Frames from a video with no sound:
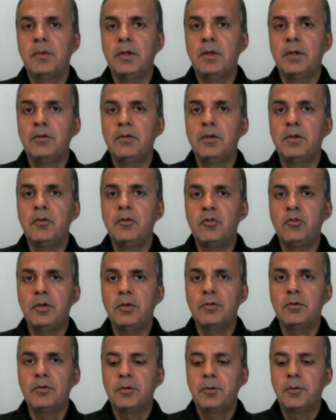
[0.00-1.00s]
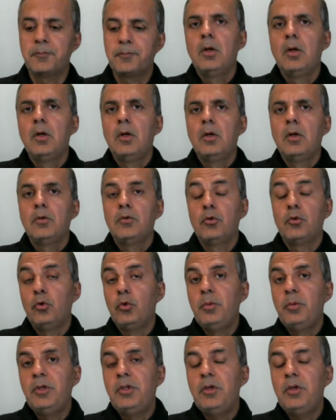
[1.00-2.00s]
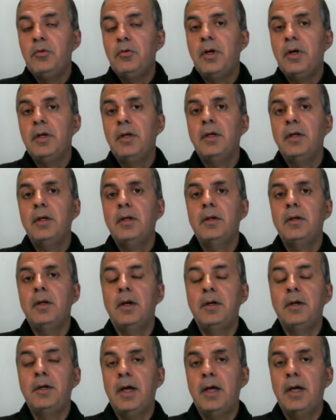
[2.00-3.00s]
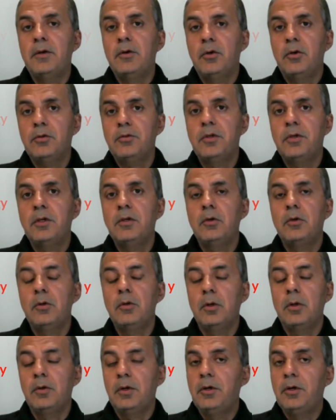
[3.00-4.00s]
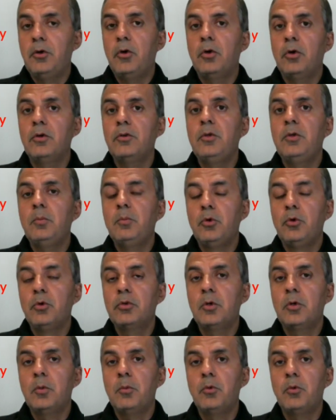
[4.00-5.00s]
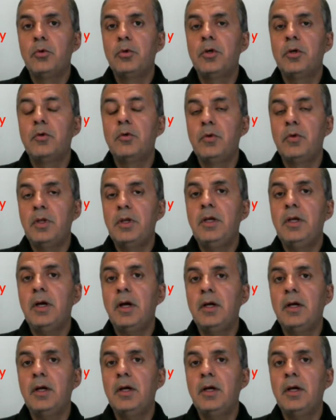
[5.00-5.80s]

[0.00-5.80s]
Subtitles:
there is interest. So OBGYN and diagnostic radiology both reported very